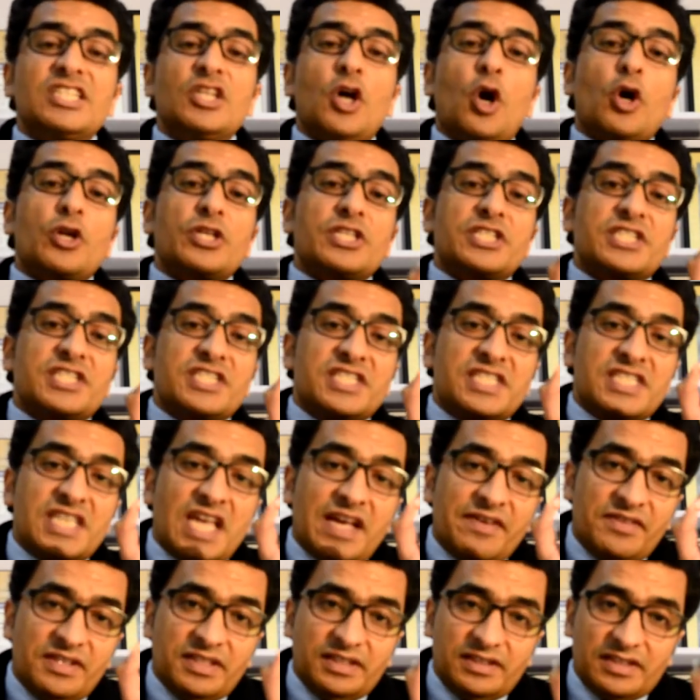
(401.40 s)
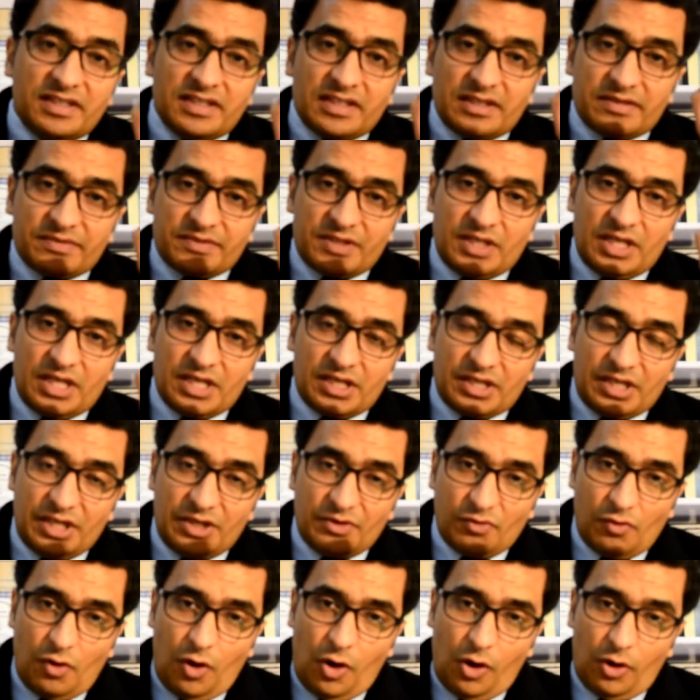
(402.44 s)
or seventh nerves are
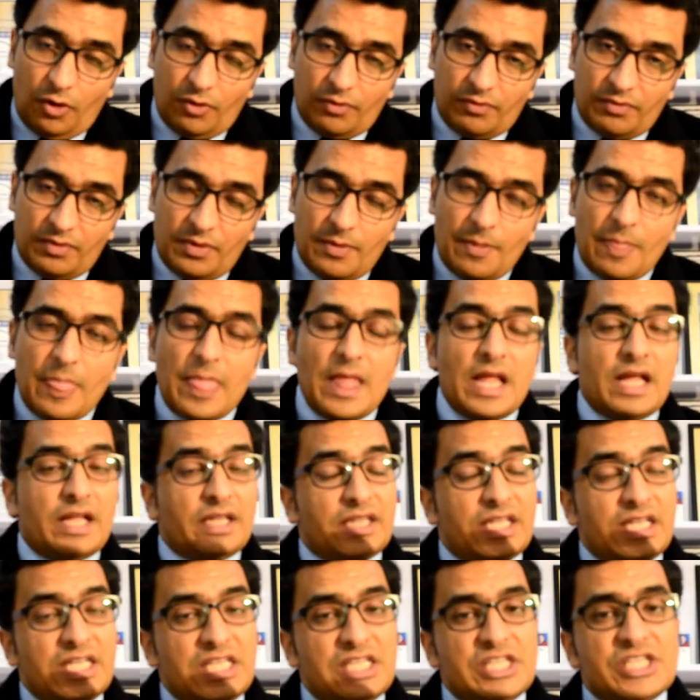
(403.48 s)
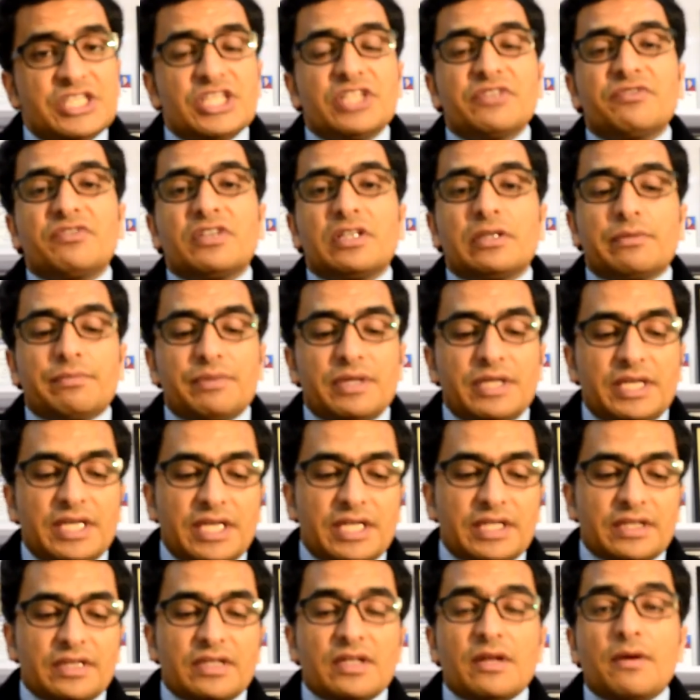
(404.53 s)
involved, the lesion will be
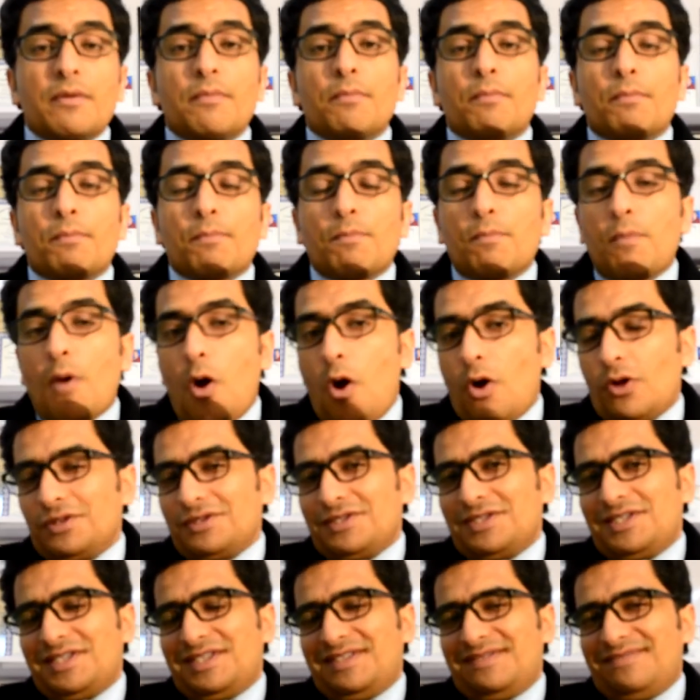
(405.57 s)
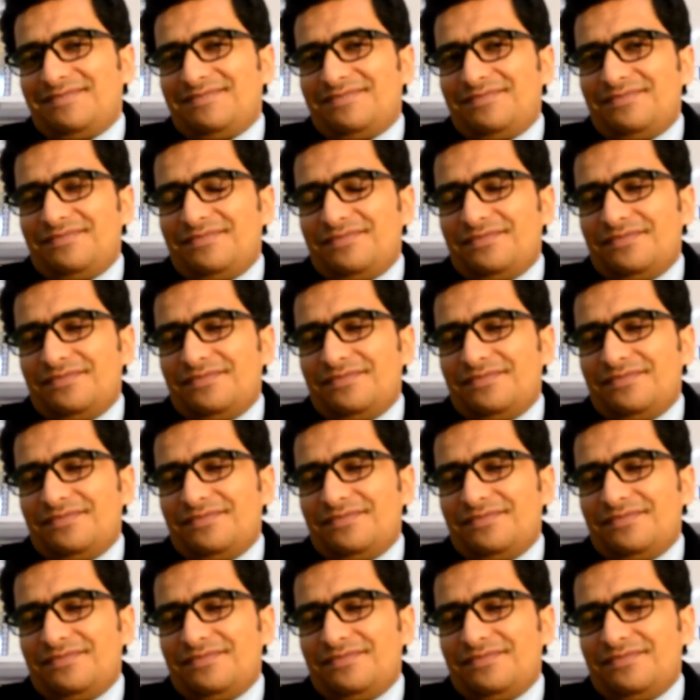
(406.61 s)
in pons.